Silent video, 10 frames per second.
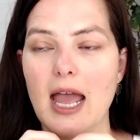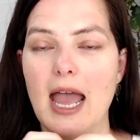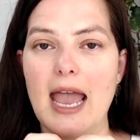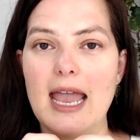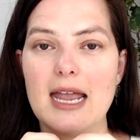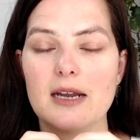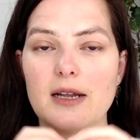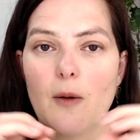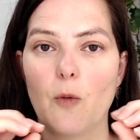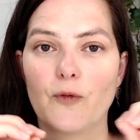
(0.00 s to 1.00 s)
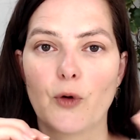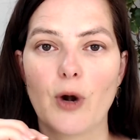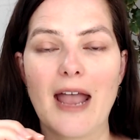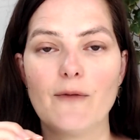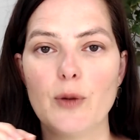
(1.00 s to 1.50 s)
And for
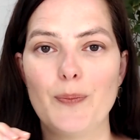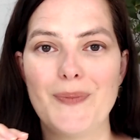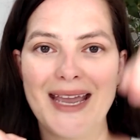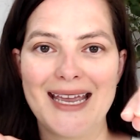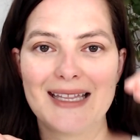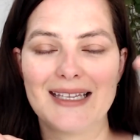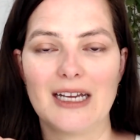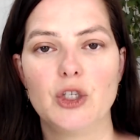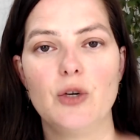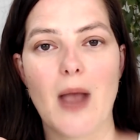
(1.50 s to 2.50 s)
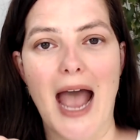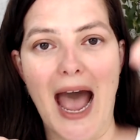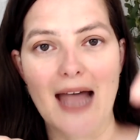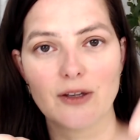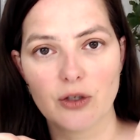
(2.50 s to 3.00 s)
every pin that you
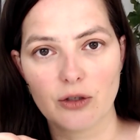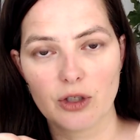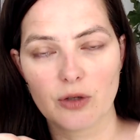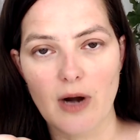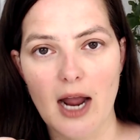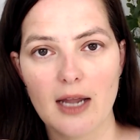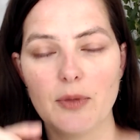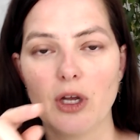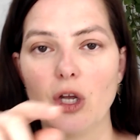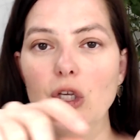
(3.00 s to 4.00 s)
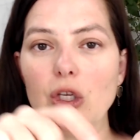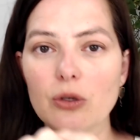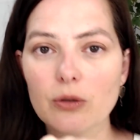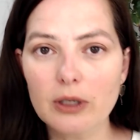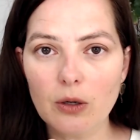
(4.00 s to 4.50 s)
add to the tribe,
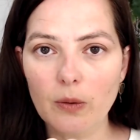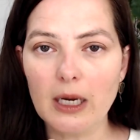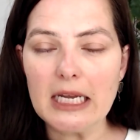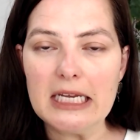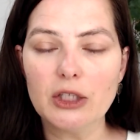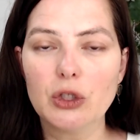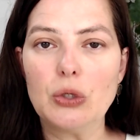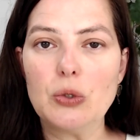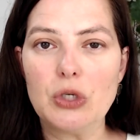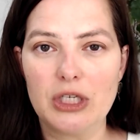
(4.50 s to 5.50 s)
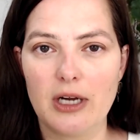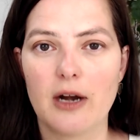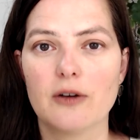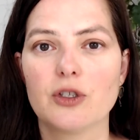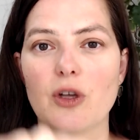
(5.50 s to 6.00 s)
you agree to
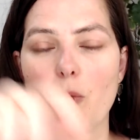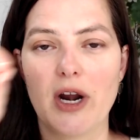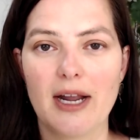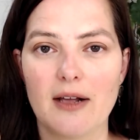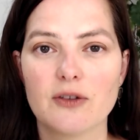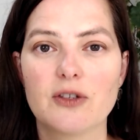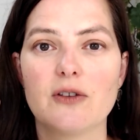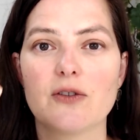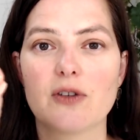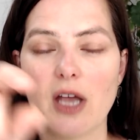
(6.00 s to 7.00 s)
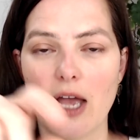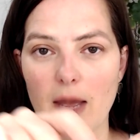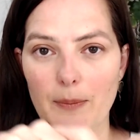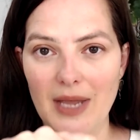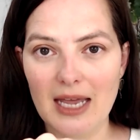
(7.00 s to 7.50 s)
share someone else's
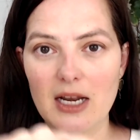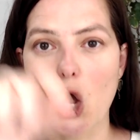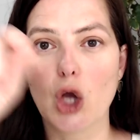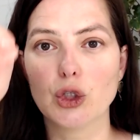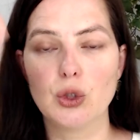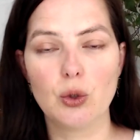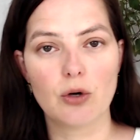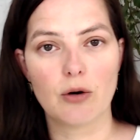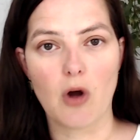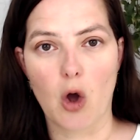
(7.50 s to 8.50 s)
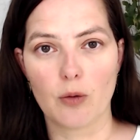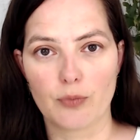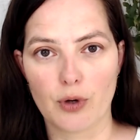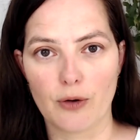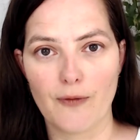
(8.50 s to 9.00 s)
pin onto your own
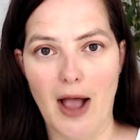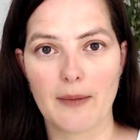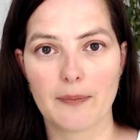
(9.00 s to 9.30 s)
profile.